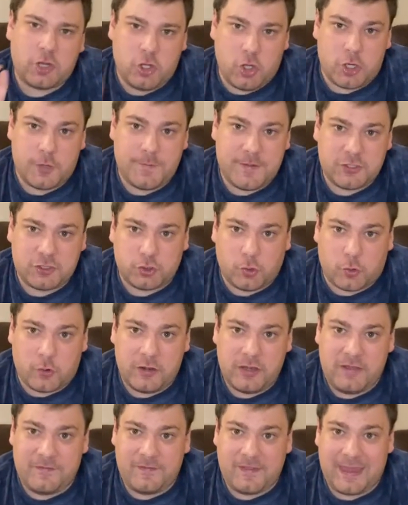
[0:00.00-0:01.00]
good
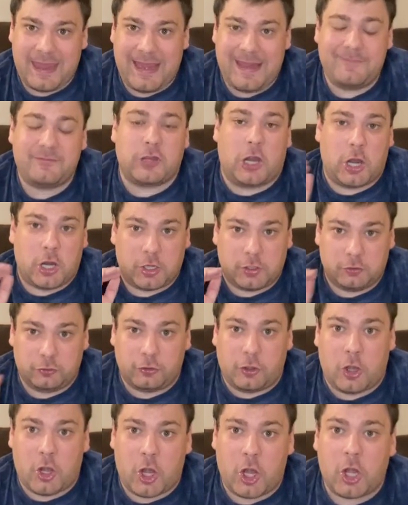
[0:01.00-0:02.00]
majority of the games are
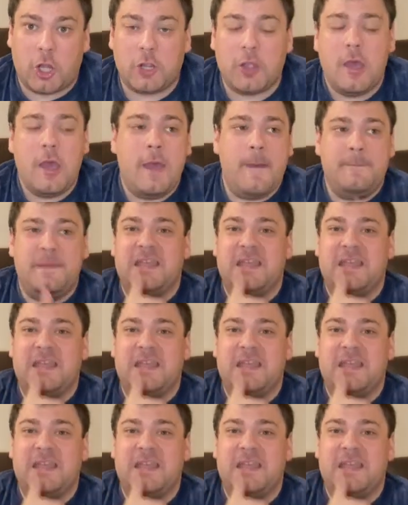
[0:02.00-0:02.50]
long,